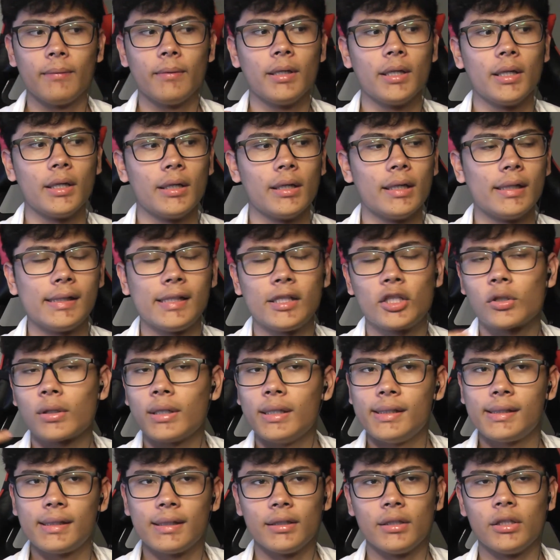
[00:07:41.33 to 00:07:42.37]
as he
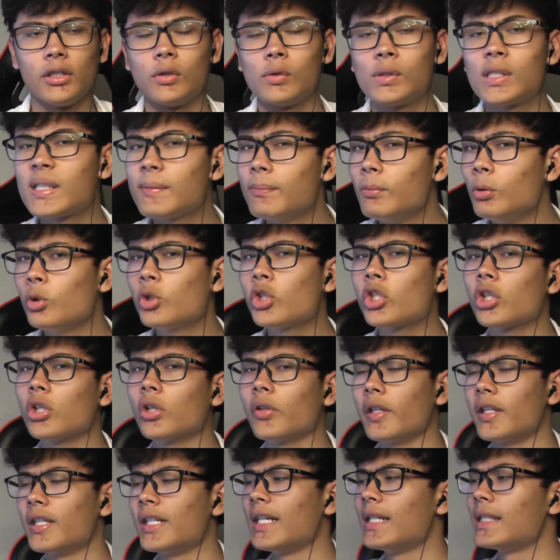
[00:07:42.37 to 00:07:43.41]
tries to, smooch her
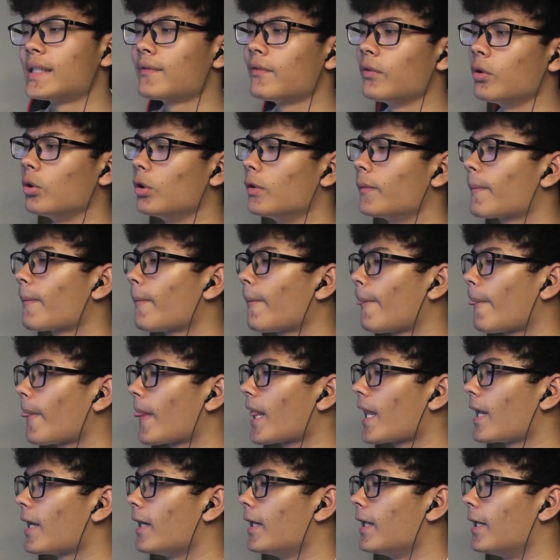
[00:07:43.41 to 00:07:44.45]
on the dance floor.
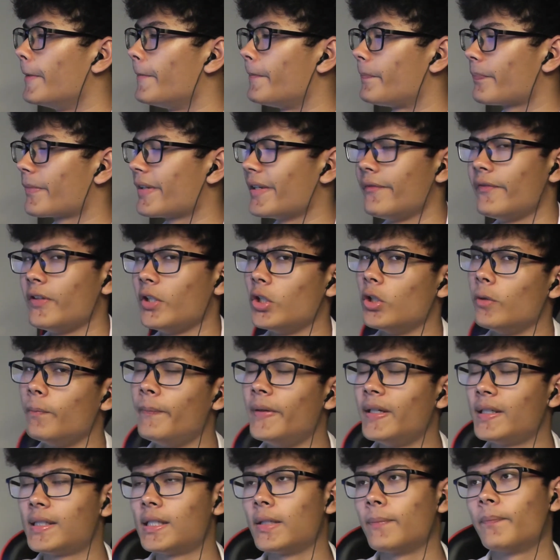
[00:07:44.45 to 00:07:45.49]
Fiona
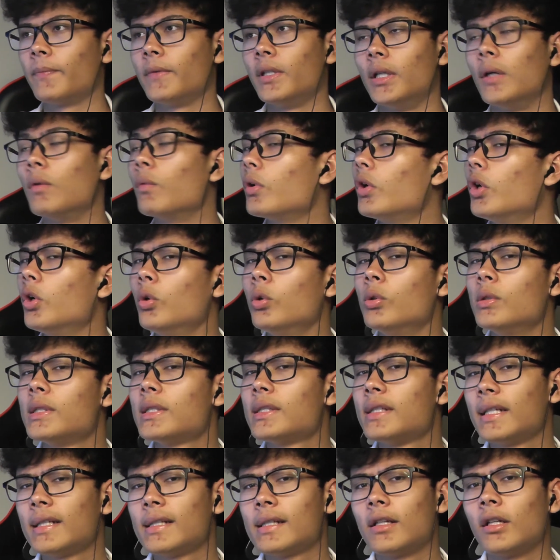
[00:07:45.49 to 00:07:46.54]
picks up the rose,
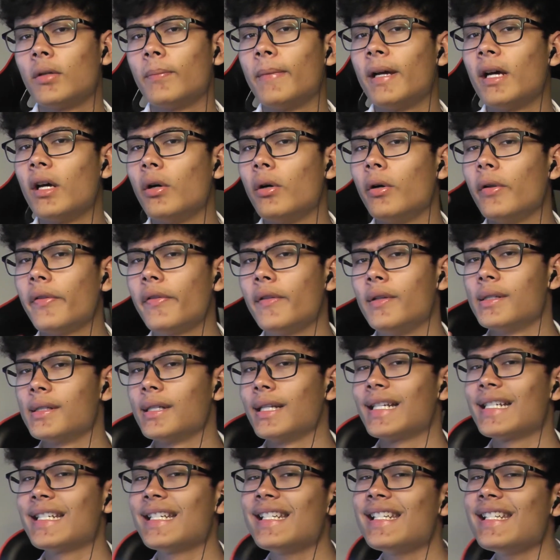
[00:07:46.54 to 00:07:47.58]
sticks it in her mouth, and it's
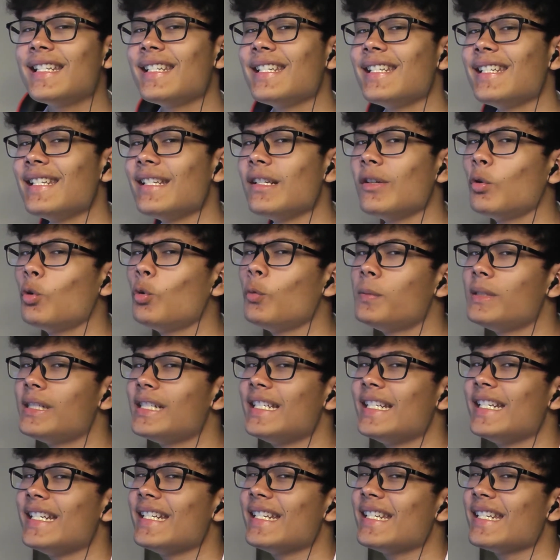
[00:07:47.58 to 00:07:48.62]
like, "Hey, it's
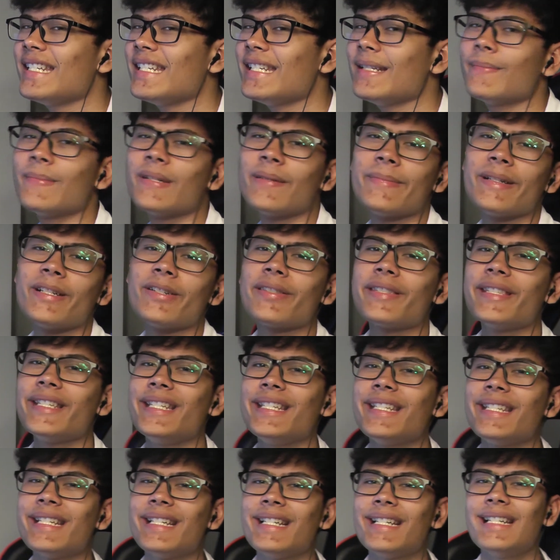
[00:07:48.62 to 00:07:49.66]
easy, my mouth is
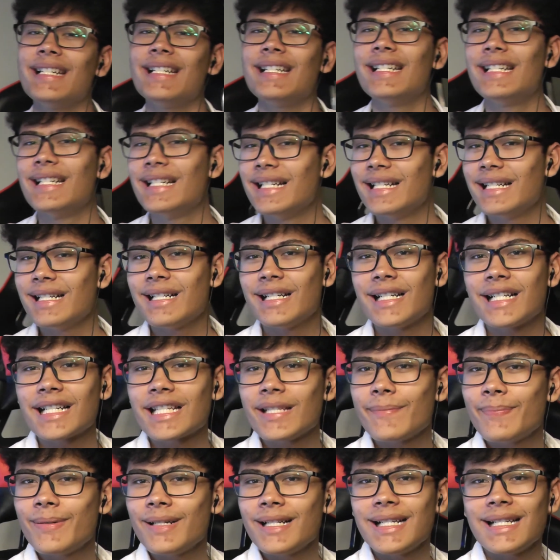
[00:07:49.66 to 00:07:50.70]

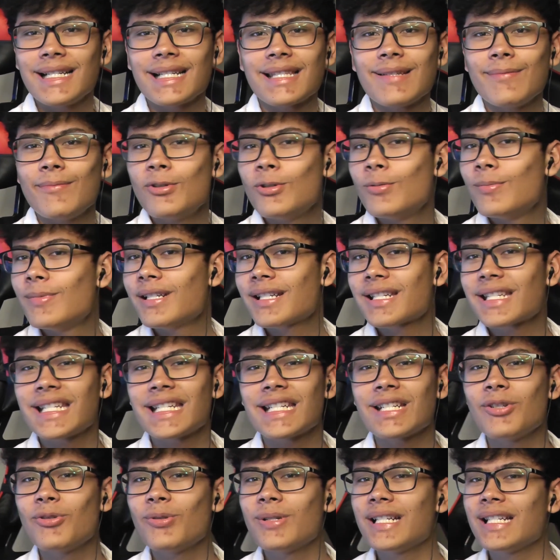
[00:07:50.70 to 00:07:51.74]
occupied at the moment,
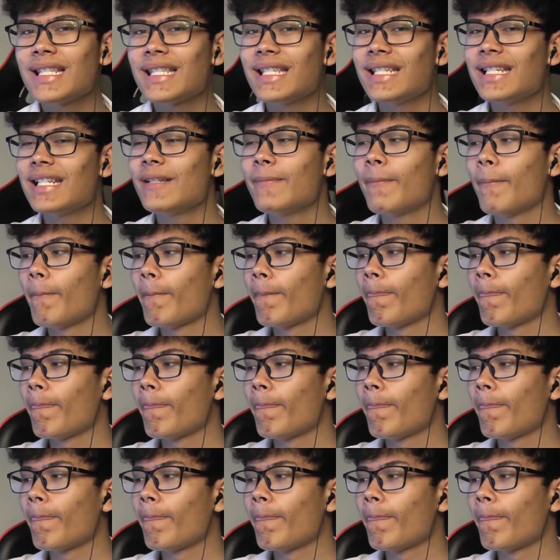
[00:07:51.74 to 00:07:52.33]
can't do anything."